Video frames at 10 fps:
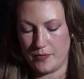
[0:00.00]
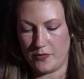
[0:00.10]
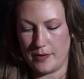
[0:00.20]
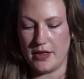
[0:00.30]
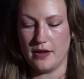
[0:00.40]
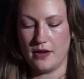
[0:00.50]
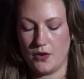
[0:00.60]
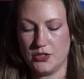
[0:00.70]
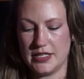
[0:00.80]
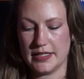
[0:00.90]
from the
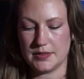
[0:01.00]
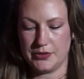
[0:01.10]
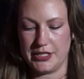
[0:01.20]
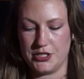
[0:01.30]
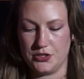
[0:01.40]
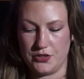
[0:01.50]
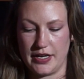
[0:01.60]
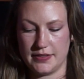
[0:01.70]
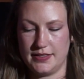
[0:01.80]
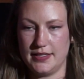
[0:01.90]
Ocean Exploration
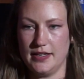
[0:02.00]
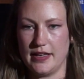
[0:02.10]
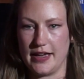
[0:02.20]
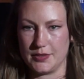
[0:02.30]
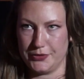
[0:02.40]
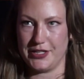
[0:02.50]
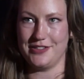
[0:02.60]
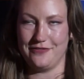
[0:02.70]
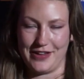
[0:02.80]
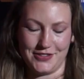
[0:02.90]
Trust's
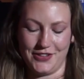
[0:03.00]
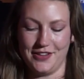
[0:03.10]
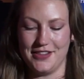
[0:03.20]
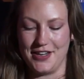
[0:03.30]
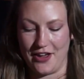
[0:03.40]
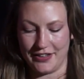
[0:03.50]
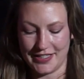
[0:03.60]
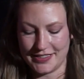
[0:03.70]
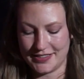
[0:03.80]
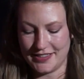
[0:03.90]
exploration vessel, the
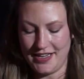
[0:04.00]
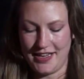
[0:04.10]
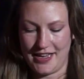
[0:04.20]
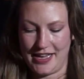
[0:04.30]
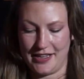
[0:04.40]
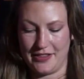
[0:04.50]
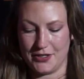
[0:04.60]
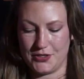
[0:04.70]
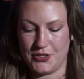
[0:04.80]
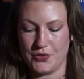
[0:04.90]
Nautilus, and
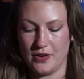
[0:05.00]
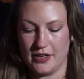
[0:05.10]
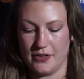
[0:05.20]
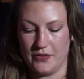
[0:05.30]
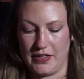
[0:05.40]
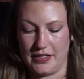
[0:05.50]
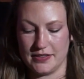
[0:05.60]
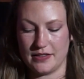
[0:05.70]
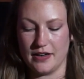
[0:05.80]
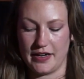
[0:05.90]
their 2
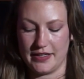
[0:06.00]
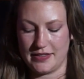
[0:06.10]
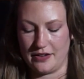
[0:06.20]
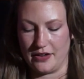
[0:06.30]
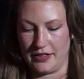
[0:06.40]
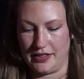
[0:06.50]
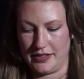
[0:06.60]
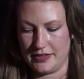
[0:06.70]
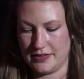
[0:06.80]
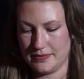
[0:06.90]
ROVs, Argus and
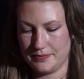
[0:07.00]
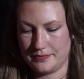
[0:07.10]
Hercules.